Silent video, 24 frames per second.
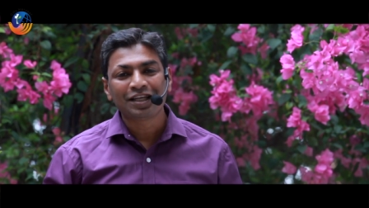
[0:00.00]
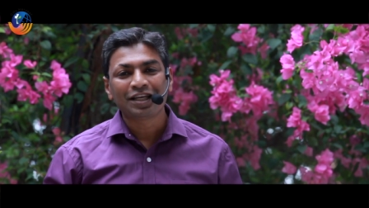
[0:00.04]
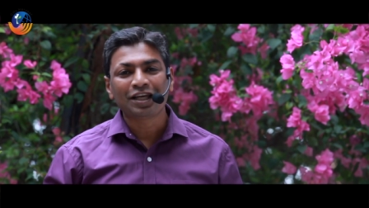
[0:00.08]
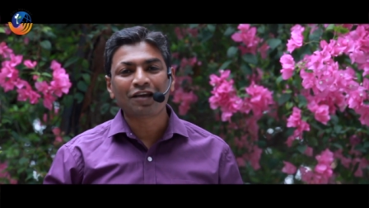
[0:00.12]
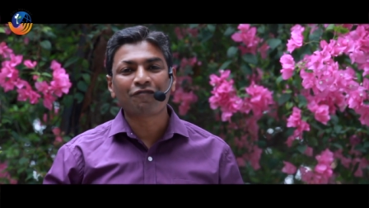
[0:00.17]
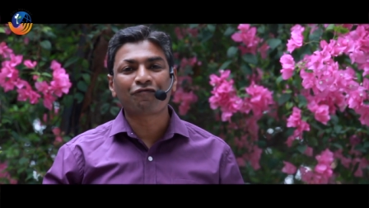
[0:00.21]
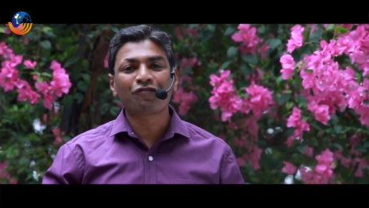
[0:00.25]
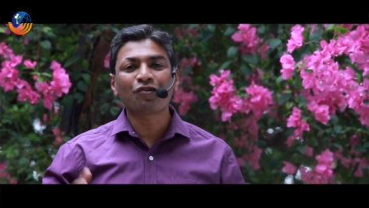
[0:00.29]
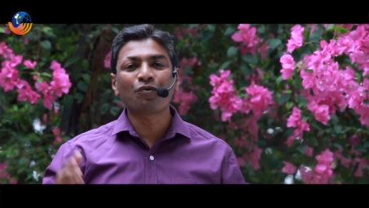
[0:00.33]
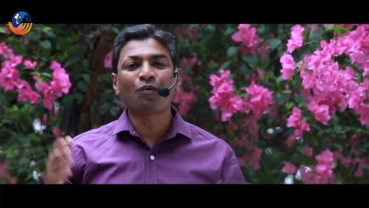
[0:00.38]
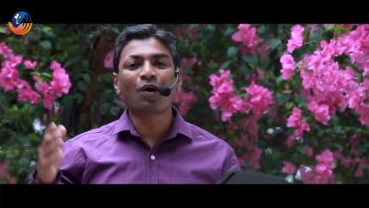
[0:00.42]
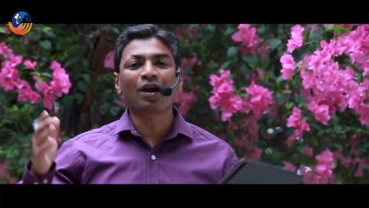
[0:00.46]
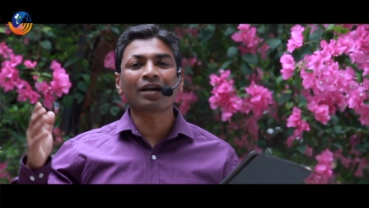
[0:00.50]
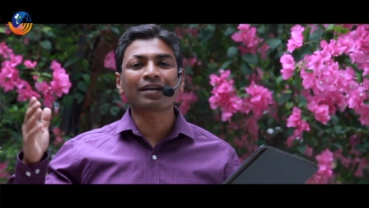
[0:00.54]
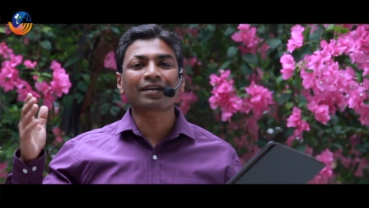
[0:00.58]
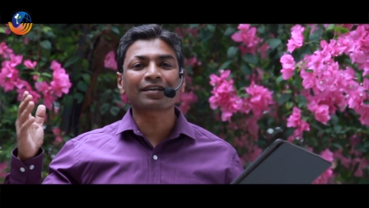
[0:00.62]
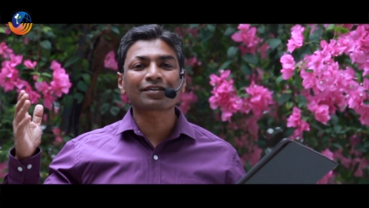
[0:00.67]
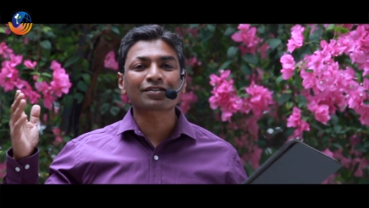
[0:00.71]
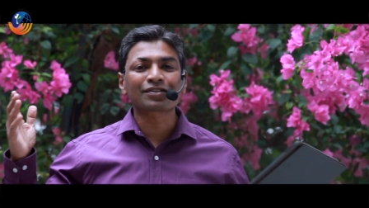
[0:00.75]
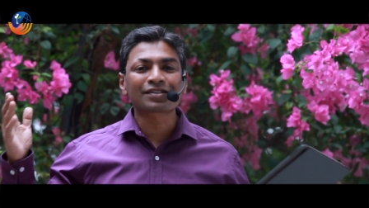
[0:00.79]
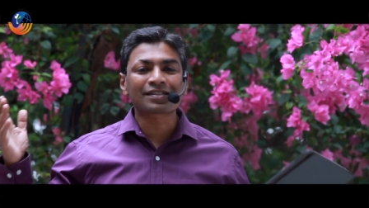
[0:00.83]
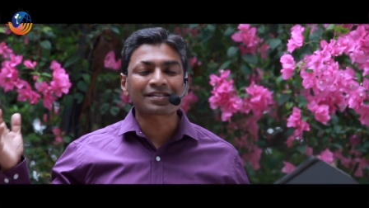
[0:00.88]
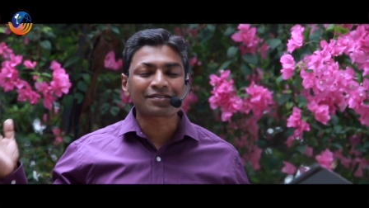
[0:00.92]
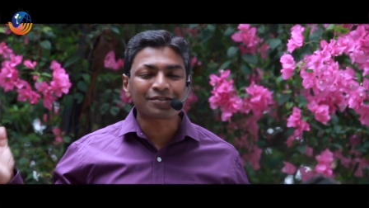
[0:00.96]
If you want
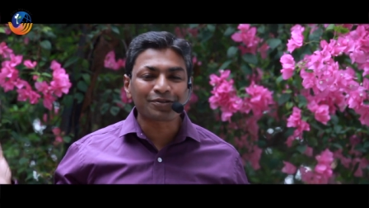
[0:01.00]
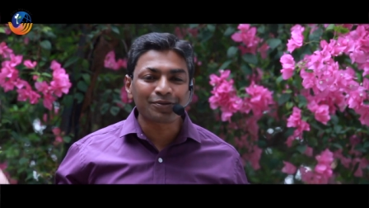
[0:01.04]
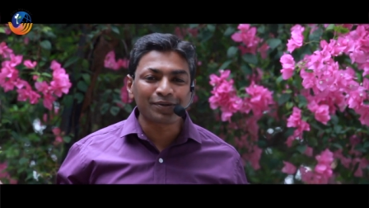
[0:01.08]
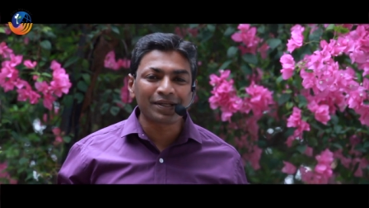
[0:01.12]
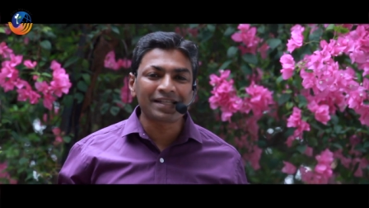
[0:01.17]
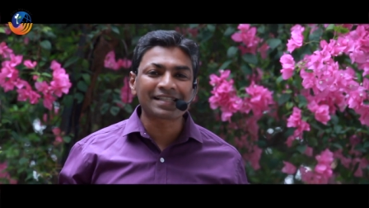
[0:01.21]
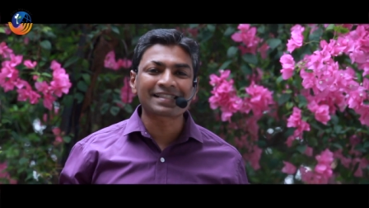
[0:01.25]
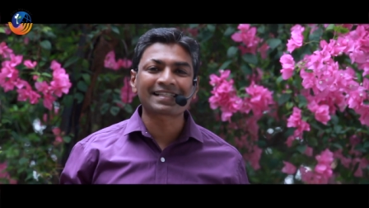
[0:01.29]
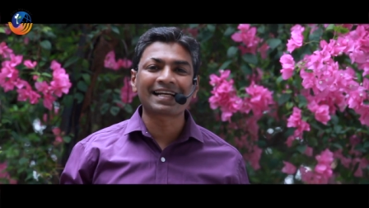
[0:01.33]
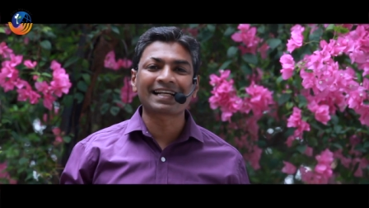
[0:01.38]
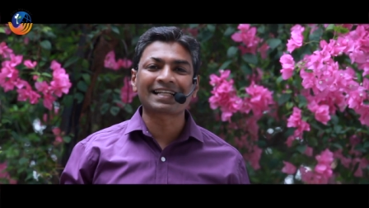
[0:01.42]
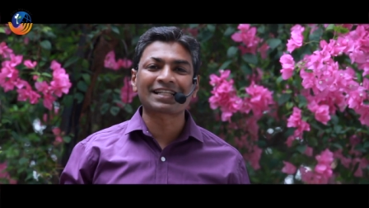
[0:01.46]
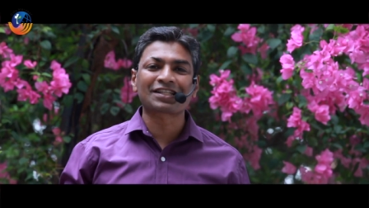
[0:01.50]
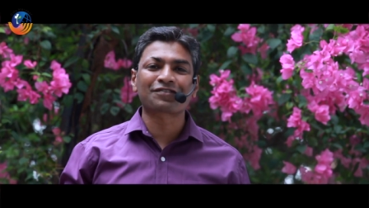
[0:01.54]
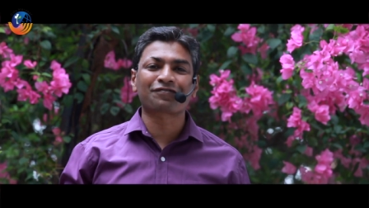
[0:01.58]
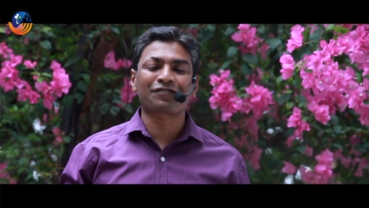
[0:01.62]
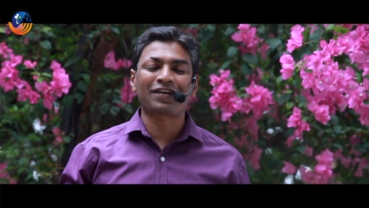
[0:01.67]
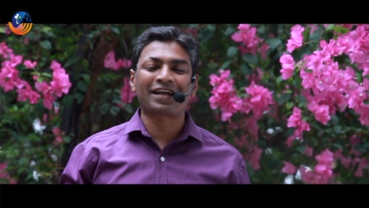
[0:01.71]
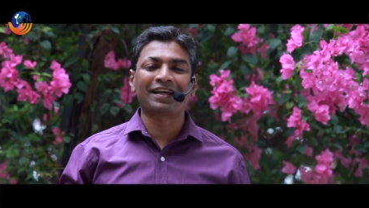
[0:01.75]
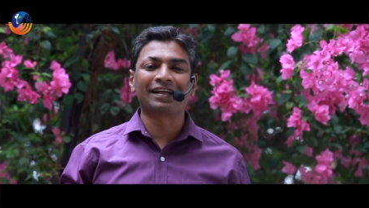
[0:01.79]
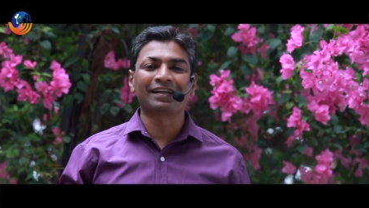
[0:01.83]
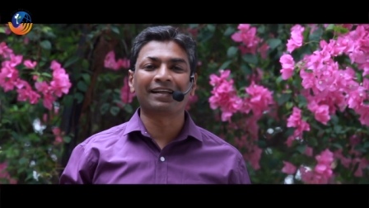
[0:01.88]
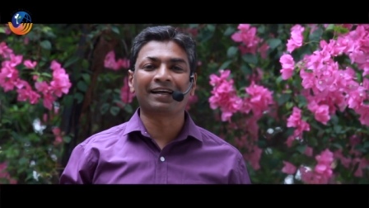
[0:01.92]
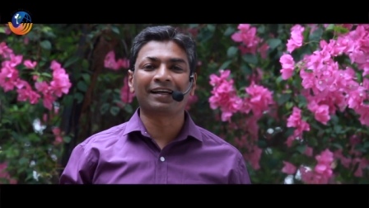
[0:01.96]
a truly
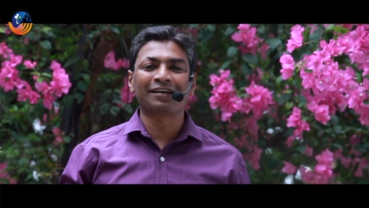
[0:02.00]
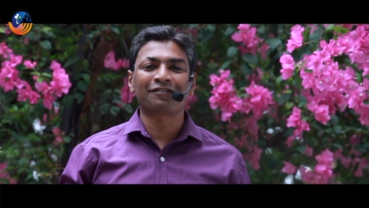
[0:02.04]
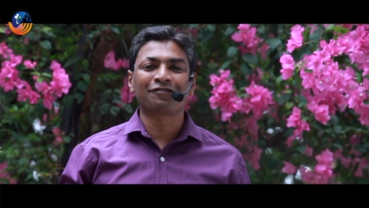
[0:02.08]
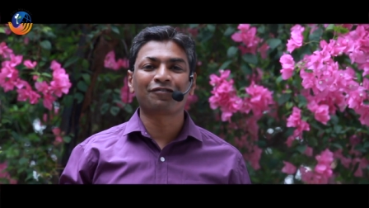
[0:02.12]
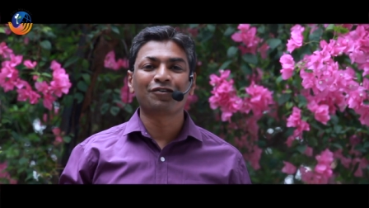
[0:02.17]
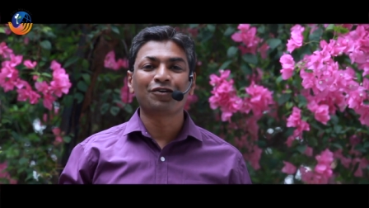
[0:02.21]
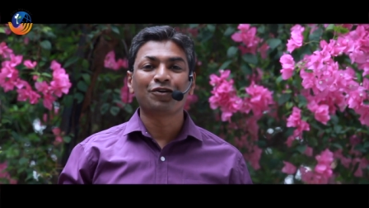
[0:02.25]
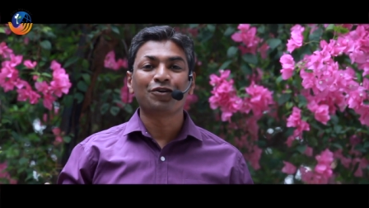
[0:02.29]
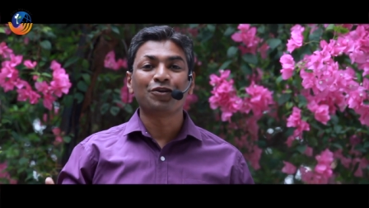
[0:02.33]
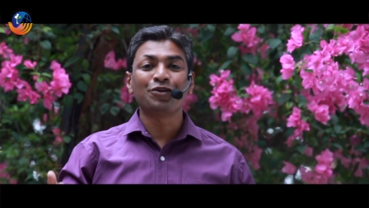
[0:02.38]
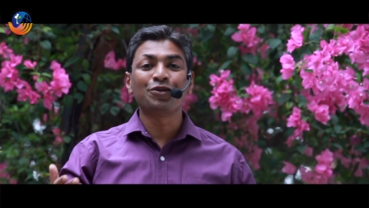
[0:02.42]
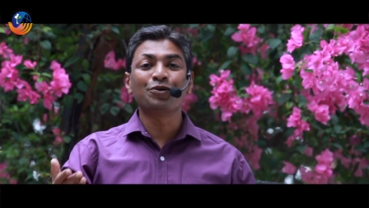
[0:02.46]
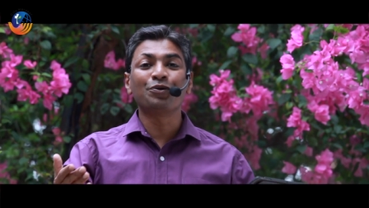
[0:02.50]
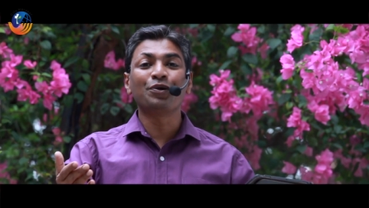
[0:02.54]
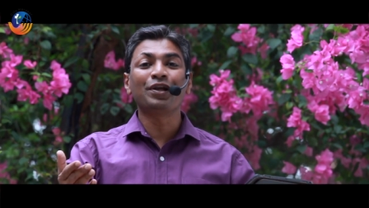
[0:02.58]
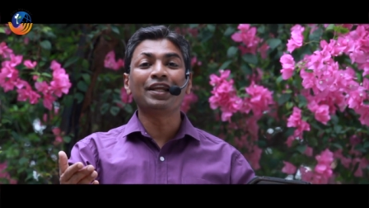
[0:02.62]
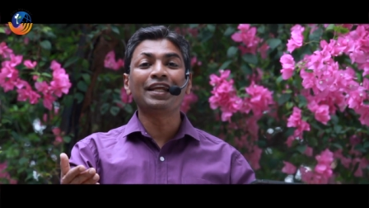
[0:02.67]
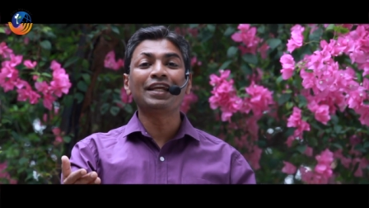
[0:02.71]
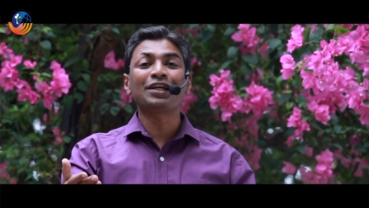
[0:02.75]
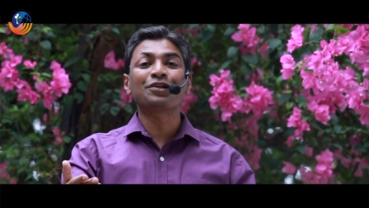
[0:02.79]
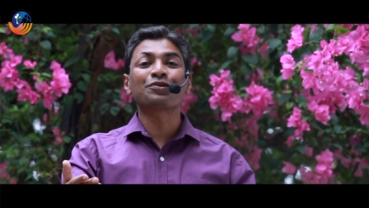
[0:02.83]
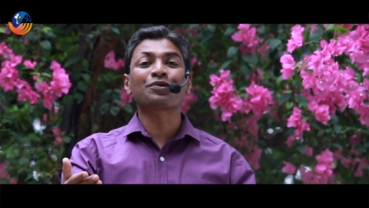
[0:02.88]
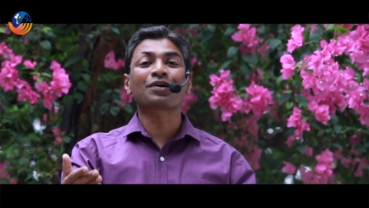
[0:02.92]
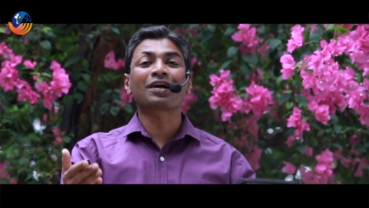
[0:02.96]
satisfying life, you
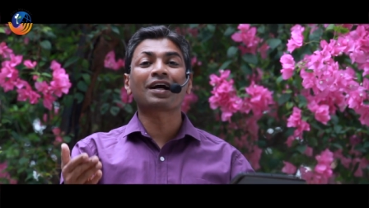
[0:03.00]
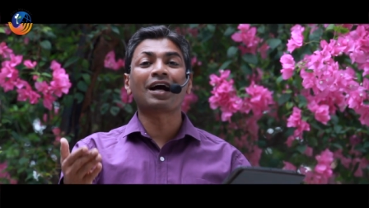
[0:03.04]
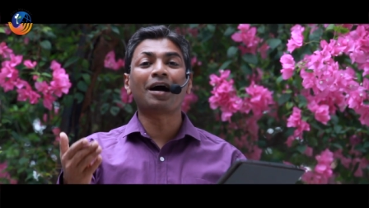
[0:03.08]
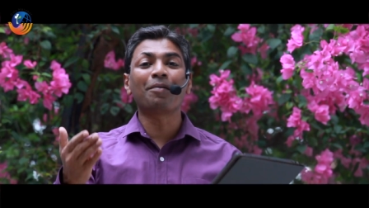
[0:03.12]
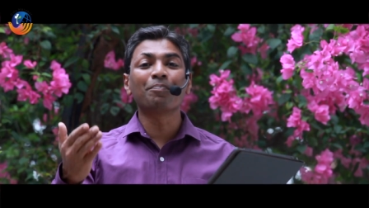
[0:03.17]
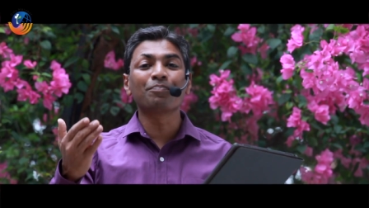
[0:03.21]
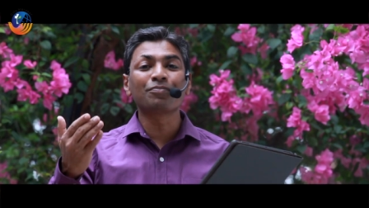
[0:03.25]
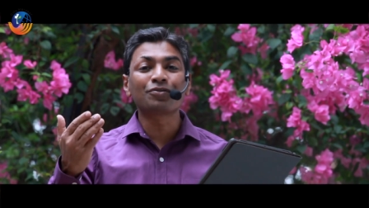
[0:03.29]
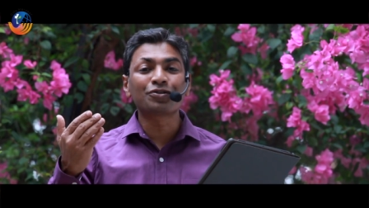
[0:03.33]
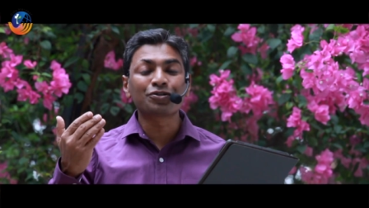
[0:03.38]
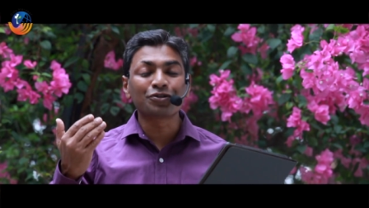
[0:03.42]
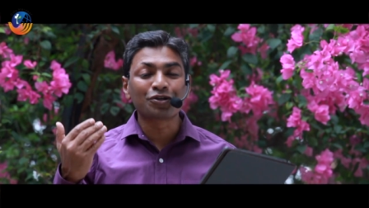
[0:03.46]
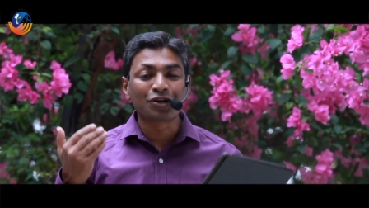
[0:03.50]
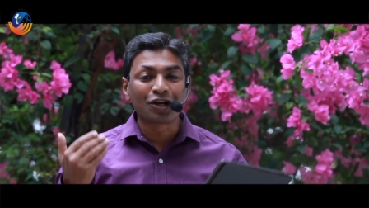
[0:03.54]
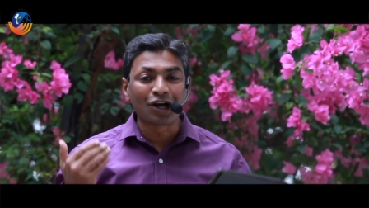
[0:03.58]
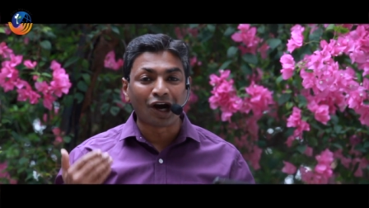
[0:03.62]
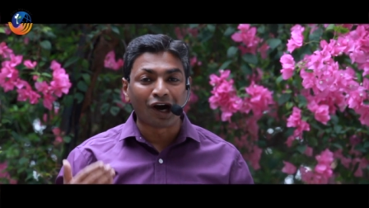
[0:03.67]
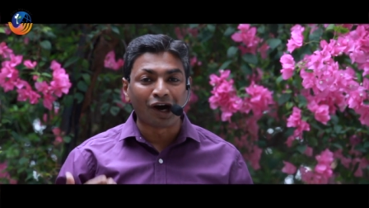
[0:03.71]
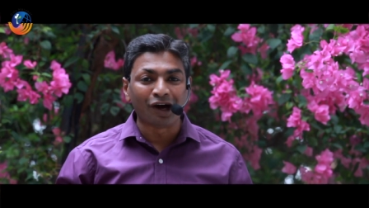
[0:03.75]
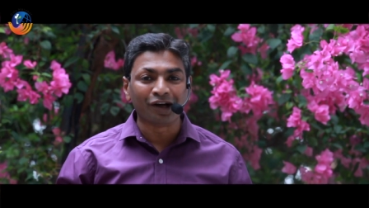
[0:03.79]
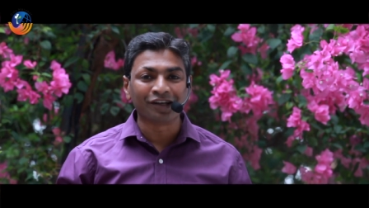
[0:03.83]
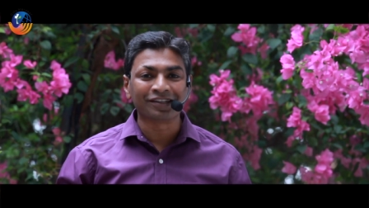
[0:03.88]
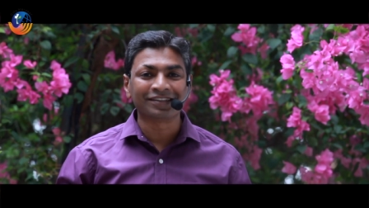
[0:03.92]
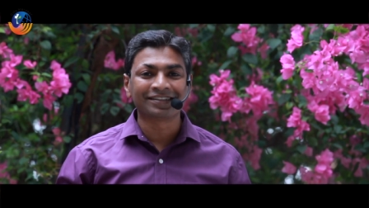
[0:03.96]
need to come to
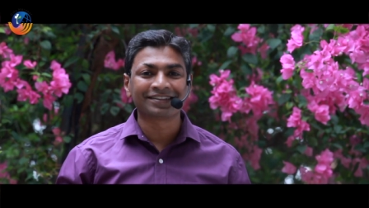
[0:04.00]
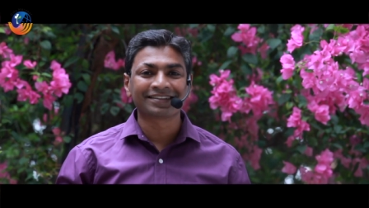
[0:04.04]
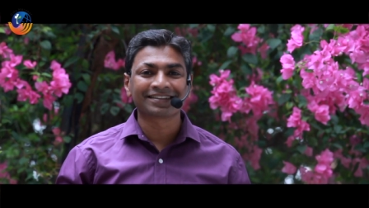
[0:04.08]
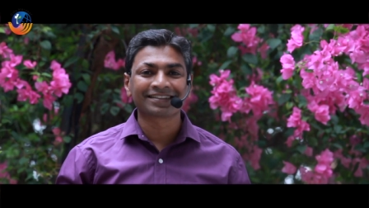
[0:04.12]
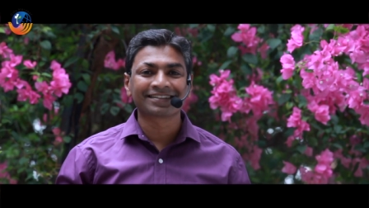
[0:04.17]
God.